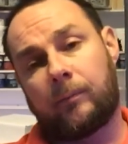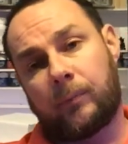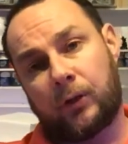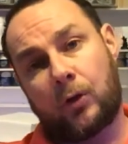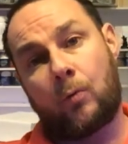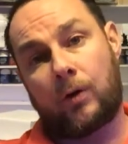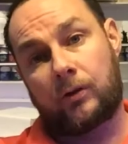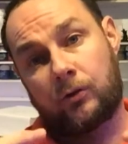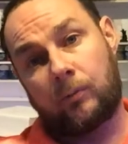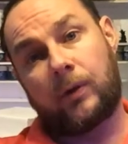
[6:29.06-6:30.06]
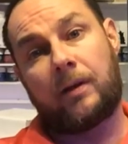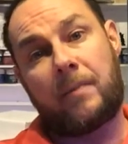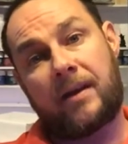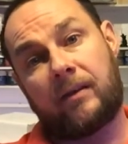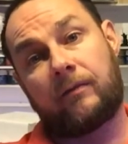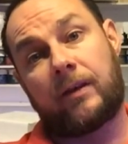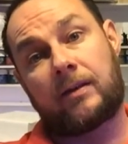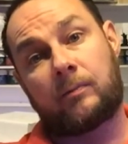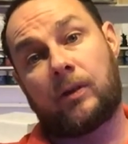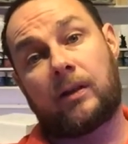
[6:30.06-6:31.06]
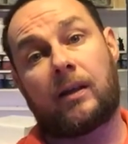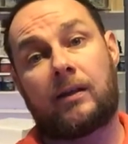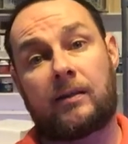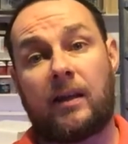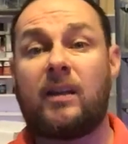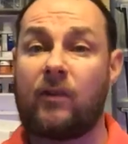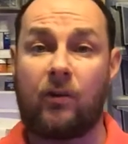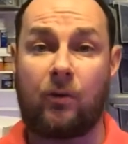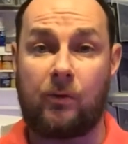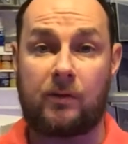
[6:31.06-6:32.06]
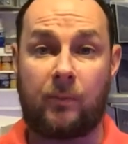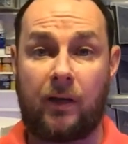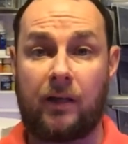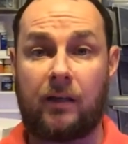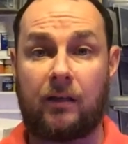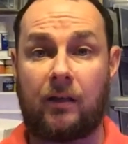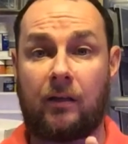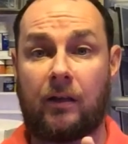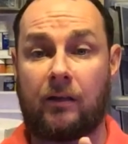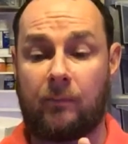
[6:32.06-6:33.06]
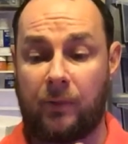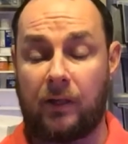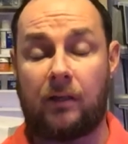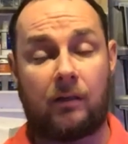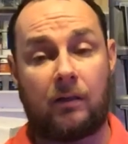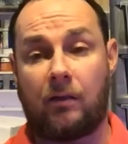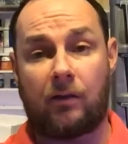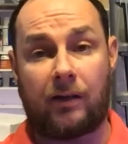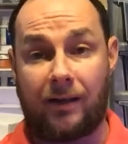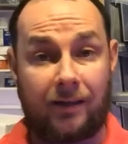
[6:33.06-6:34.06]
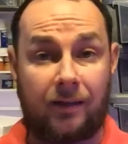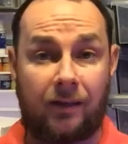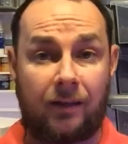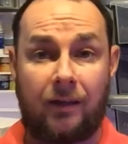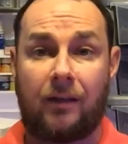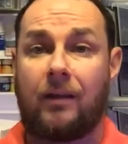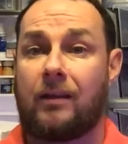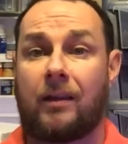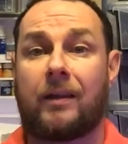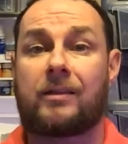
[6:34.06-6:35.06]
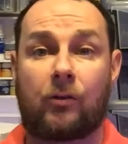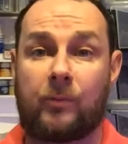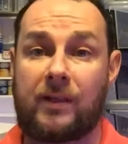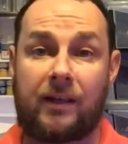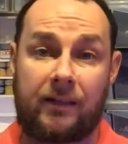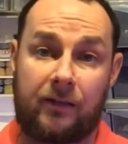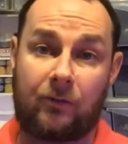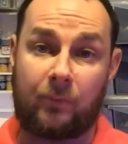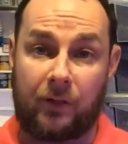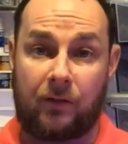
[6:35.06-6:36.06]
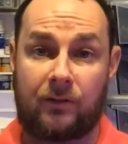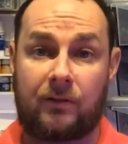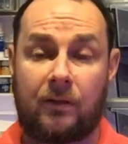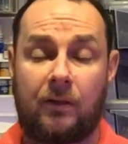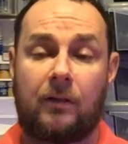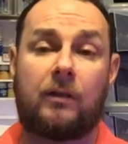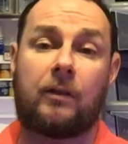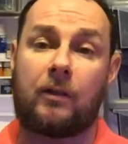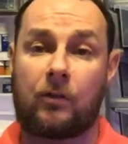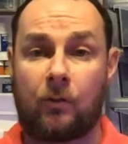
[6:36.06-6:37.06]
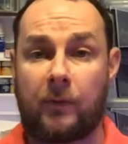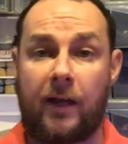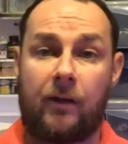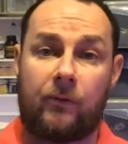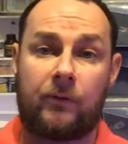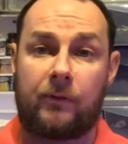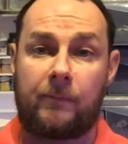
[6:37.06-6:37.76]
but you don't want to jump in and make that investment in case A, you've got no one to play, and B, you're not going to like it, then this club is ideal because you can come down